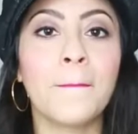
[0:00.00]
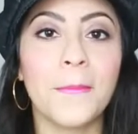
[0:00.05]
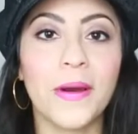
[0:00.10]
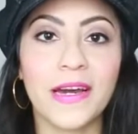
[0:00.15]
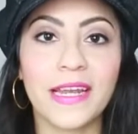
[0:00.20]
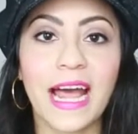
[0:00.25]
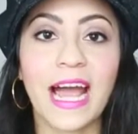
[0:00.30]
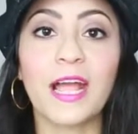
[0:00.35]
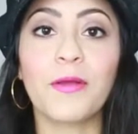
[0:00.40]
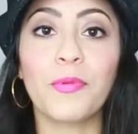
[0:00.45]

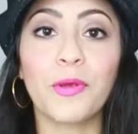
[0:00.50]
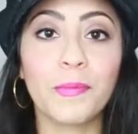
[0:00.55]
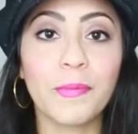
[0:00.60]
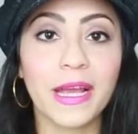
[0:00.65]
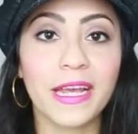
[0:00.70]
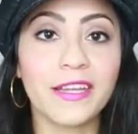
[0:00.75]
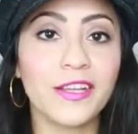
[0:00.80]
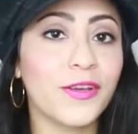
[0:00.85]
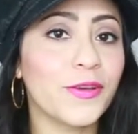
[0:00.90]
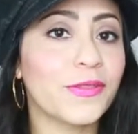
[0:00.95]
But I
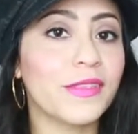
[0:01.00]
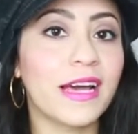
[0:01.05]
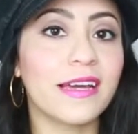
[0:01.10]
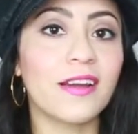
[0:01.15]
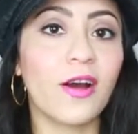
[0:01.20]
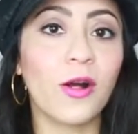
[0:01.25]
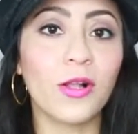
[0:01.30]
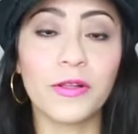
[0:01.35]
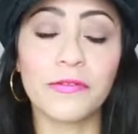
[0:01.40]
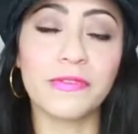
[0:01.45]
remind you
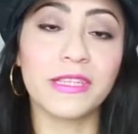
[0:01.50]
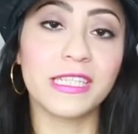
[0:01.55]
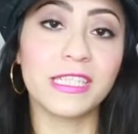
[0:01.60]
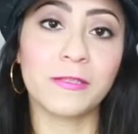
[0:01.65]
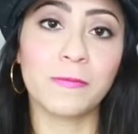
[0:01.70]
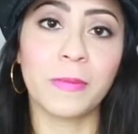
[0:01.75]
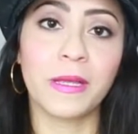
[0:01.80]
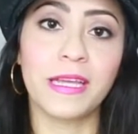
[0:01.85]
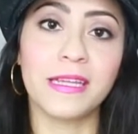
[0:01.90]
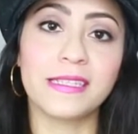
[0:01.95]
that all of
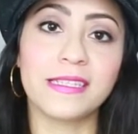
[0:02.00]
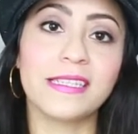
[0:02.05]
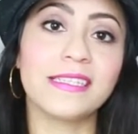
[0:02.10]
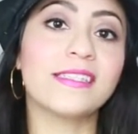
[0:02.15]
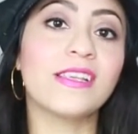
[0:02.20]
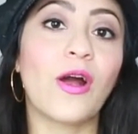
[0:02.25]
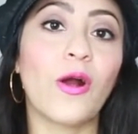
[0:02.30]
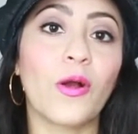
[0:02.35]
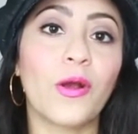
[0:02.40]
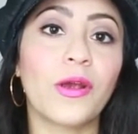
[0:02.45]
these
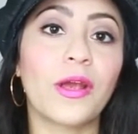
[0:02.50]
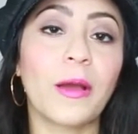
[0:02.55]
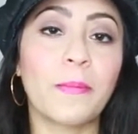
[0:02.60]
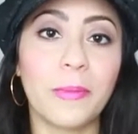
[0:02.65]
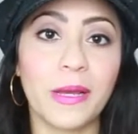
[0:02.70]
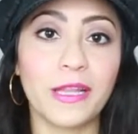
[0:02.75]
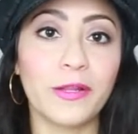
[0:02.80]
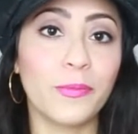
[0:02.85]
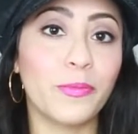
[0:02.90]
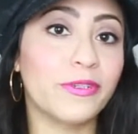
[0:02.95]
pieces are
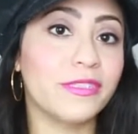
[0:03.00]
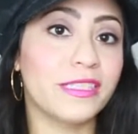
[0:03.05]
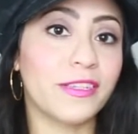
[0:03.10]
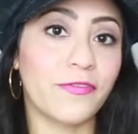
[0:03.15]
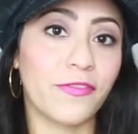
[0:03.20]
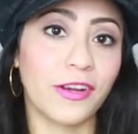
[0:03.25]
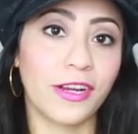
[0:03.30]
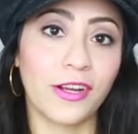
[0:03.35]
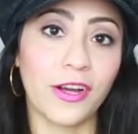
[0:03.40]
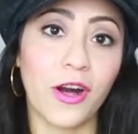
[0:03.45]
available in
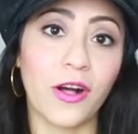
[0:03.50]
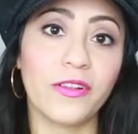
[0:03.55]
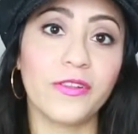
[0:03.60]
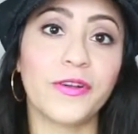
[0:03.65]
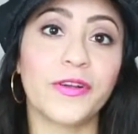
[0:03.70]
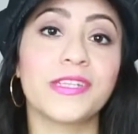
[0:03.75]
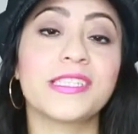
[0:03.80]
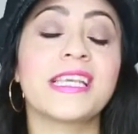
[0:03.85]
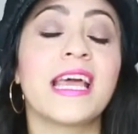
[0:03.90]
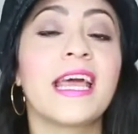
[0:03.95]
different
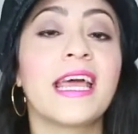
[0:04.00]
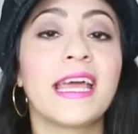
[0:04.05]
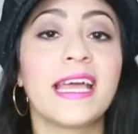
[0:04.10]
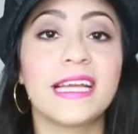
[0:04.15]
colors.